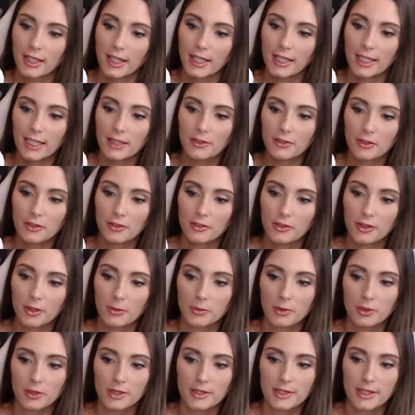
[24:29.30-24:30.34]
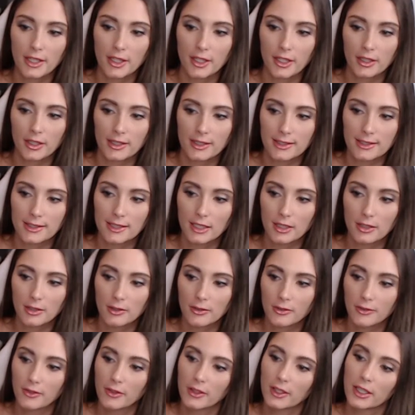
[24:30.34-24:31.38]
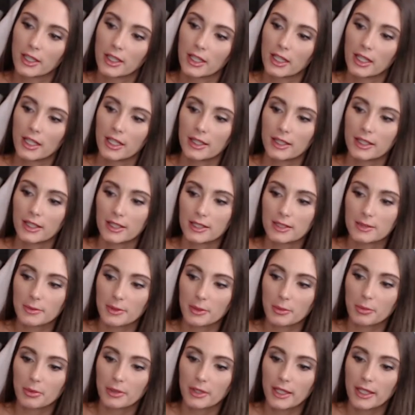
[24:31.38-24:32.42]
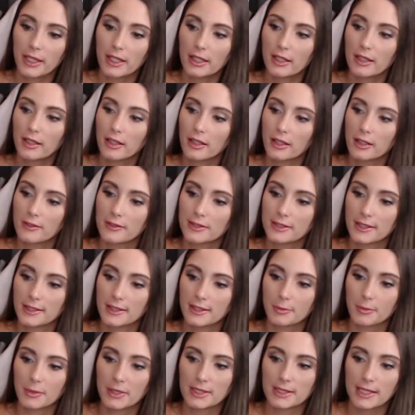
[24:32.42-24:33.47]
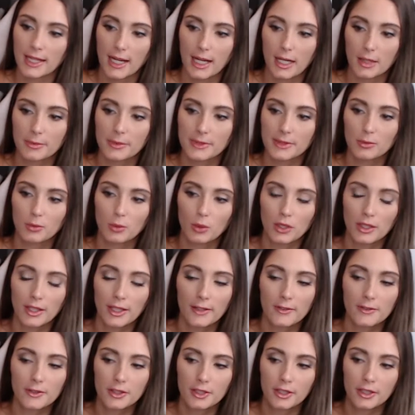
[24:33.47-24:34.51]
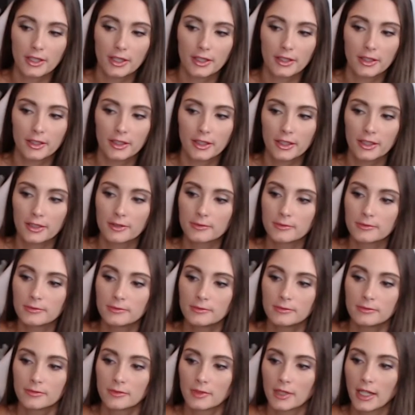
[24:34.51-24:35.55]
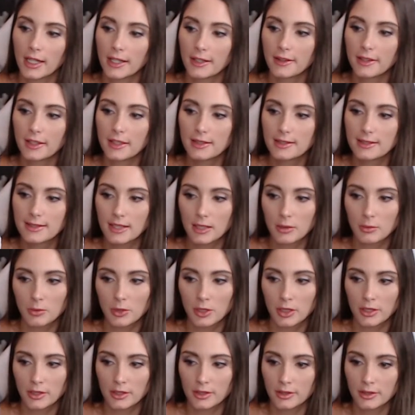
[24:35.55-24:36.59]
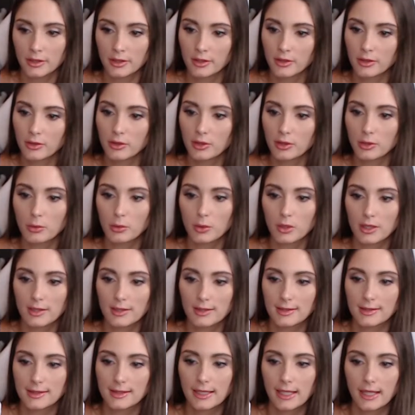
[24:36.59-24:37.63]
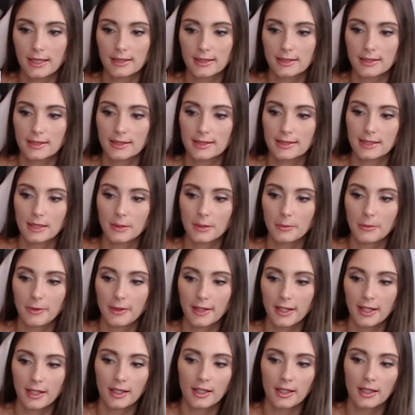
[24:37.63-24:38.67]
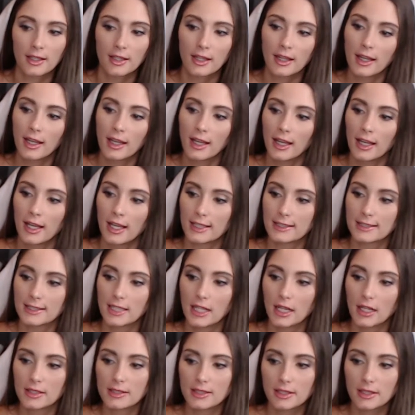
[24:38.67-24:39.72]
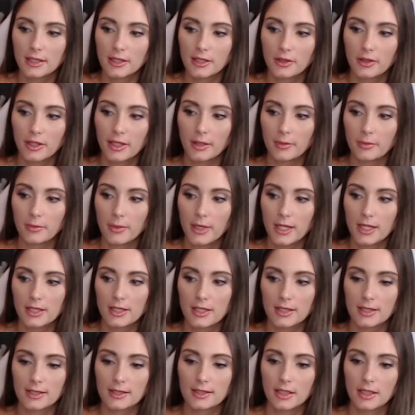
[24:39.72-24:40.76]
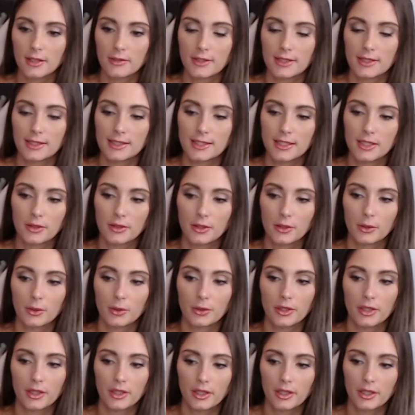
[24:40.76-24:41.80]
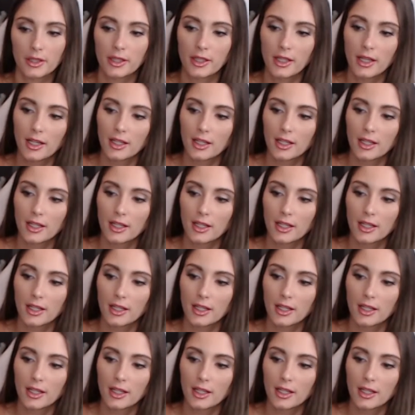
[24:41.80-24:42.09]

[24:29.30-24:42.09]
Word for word: and even from Lordaeron itself. There has been a plague of such mishaps, one after another. I think someone, or worse yet, something, is hunting the great mages of the secret order,